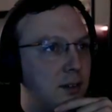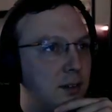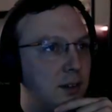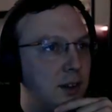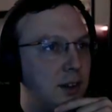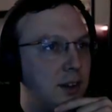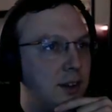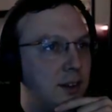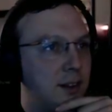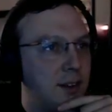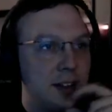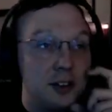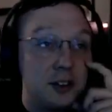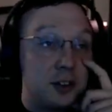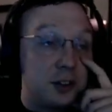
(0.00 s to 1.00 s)
Yeah,
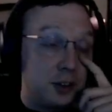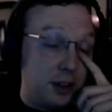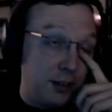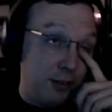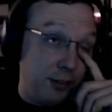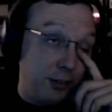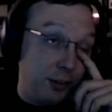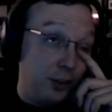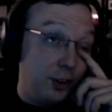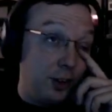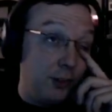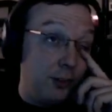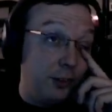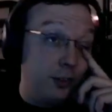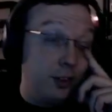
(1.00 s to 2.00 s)
that's interesting. I've never noticed that
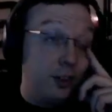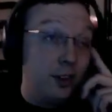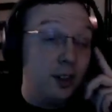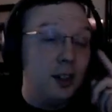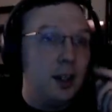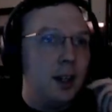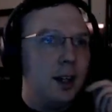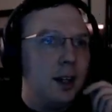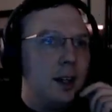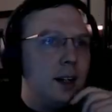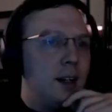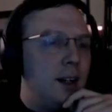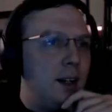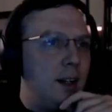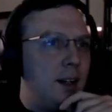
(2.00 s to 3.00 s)
before.
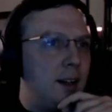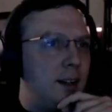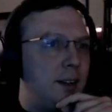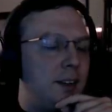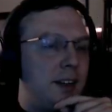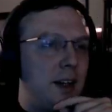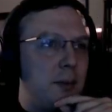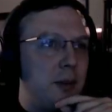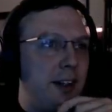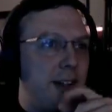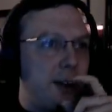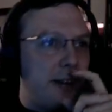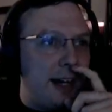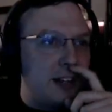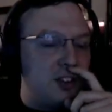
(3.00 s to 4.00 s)
The emulator
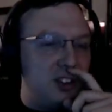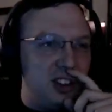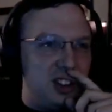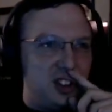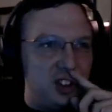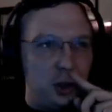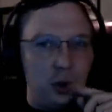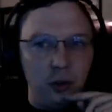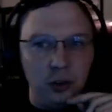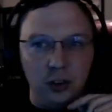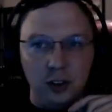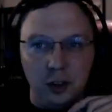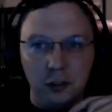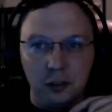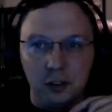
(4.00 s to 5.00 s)
actually shows the
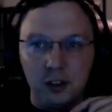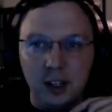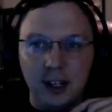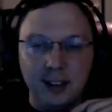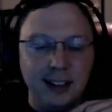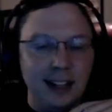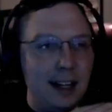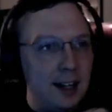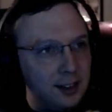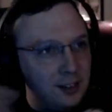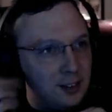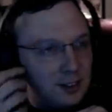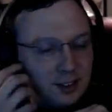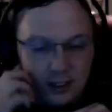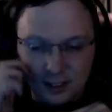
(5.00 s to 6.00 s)
overscan
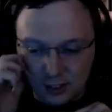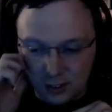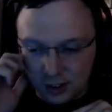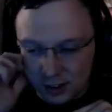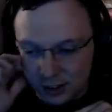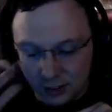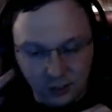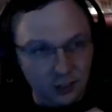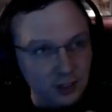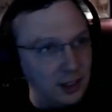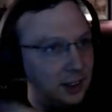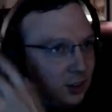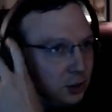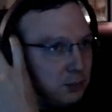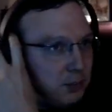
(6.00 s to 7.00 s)
lines, so it
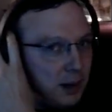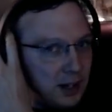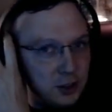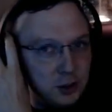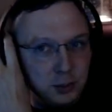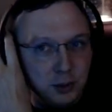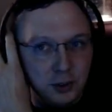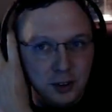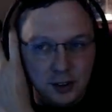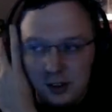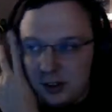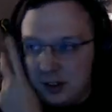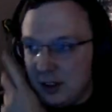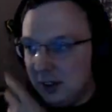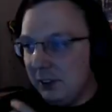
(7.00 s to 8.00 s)
is possible that
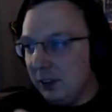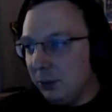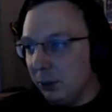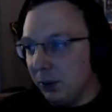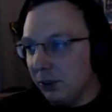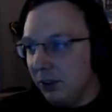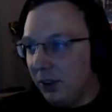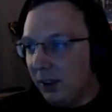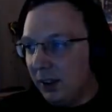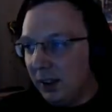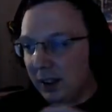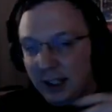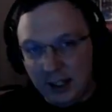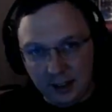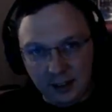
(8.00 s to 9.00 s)
the TV would have
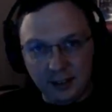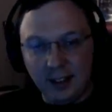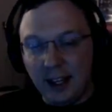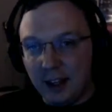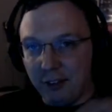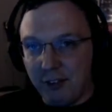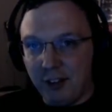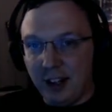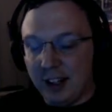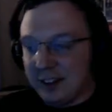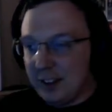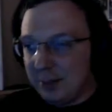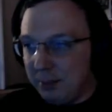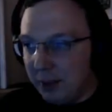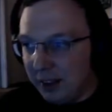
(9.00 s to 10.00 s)
hidden that effect,
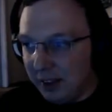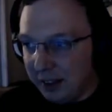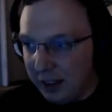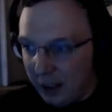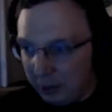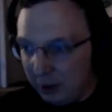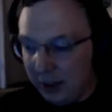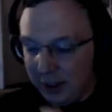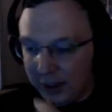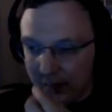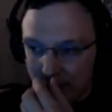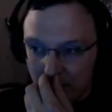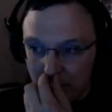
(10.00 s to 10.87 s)
but on the emulator,